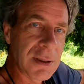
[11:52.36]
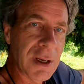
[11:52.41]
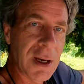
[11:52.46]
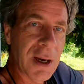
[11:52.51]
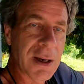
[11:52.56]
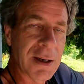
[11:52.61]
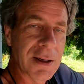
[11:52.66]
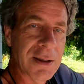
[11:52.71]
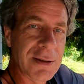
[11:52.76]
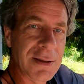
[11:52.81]

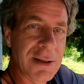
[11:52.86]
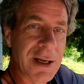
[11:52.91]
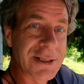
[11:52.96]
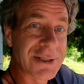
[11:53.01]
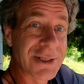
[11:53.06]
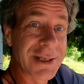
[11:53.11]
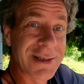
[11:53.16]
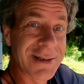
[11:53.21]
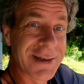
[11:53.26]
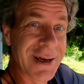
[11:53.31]
Yeah,
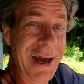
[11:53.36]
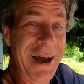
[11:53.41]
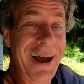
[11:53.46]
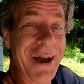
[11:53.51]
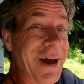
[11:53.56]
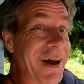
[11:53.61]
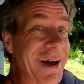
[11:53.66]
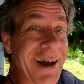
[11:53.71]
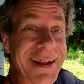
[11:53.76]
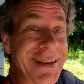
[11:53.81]
that's it.
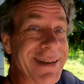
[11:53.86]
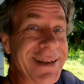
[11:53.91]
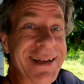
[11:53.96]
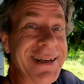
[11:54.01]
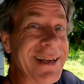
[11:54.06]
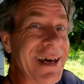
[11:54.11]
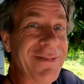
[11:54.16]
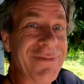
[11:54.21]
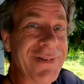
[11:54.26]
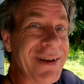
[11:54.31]
I
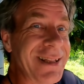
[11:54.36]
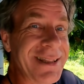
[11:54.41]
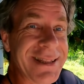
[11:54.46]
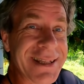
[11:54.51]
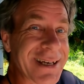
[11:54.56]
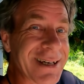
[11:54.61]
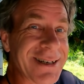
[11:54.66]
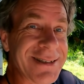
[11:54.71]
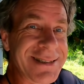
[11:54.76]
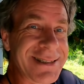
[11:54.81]
didn't have
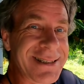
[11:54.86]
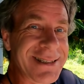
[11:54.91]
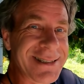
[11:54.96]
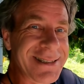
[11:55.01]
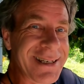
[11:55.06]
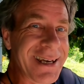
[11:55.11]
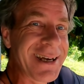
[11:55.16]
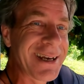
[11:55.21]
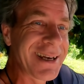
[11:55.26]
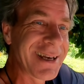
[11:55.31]
anything else to
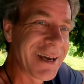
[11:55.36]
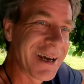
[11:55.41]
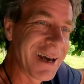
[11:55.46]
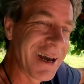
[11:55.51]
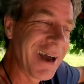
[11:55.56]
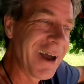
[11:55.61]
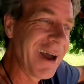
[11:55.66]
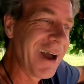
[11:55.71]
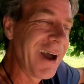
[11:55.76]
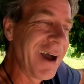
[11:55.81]
say.
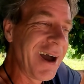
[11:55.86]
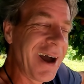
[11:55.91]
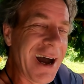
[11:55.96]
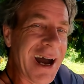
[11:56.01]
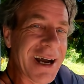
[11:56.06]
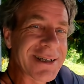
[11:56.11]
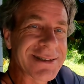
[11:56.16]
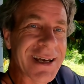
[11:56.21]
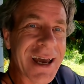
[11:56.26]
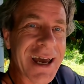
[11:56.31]

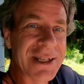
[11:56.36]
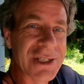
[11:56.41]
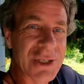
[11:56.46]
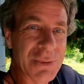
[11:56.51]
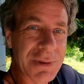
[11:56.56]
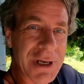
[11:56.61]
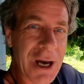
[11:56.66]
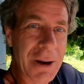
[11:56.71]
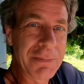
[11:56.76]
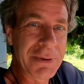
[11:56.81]
Actually, I had
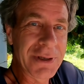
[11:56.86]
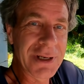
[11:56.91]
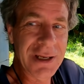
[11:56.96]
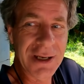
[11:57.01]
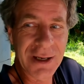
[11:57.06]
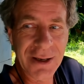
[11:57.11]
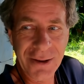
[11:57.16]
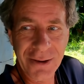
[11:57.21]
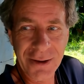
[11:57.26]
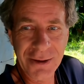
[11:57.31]
some
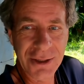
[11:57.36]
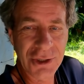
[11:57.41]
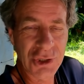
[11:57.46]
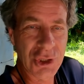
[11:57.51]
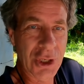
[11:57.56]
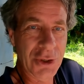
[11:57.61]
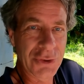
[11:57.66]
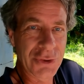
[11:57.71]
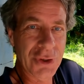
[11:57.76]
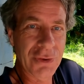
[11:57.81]
company here in the
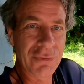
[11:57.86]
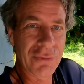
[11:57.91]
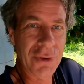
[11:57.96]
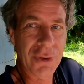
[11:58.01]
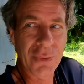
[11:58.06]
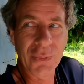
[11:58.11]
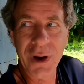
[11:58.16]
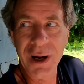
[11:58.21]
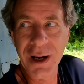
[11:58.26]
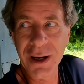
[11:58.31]
shelter
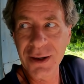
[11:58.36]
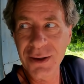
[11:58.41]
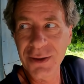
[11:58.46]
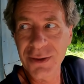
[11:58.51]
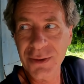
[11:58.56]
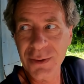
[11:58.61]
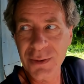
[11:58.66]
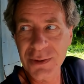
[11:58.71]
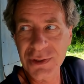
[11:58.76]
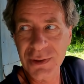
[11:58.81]
for a while.
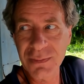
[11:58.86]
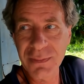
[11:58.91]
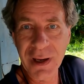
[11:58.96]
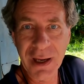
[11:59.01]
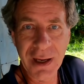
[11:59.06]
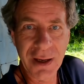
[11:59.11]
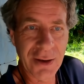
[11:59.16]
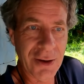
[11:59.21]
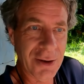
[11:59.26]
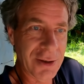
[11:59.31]
There was a
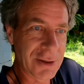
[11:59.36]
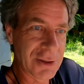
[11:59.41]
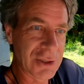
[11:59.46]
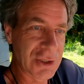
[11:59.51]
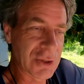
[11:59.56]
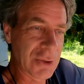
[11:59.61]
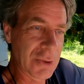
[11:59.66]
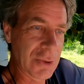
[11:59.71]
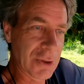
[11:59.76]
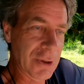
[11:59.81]
man on a
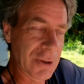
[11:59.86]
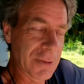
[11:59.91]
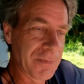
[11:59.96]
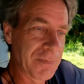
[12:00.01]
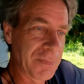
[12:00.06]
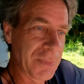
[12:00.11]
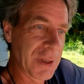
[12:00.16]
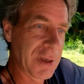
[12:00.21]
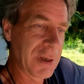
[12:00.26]
scooter.